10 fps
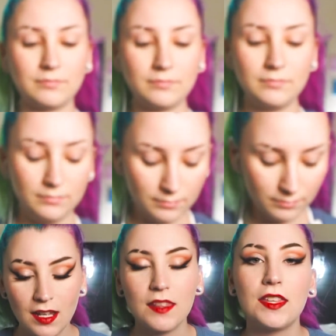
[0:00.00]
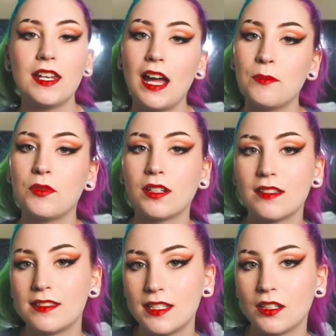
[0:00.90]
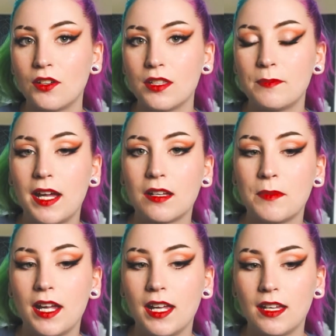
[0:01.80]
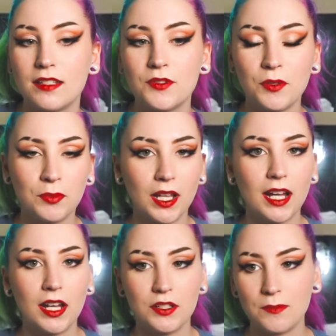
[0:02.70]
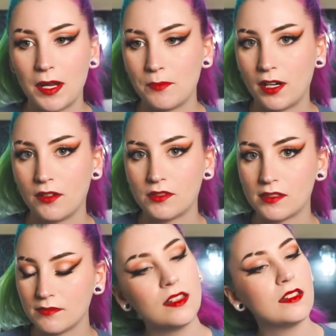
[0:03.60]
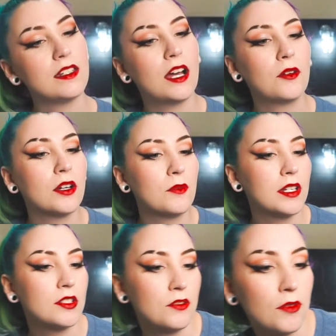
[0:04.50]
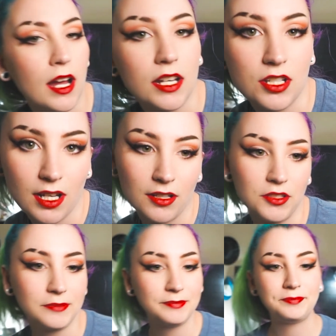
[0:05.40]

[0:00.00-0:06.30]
brunette. Then I put concealer on the back of my hand to apply under my brows. Now going to eyeshadow.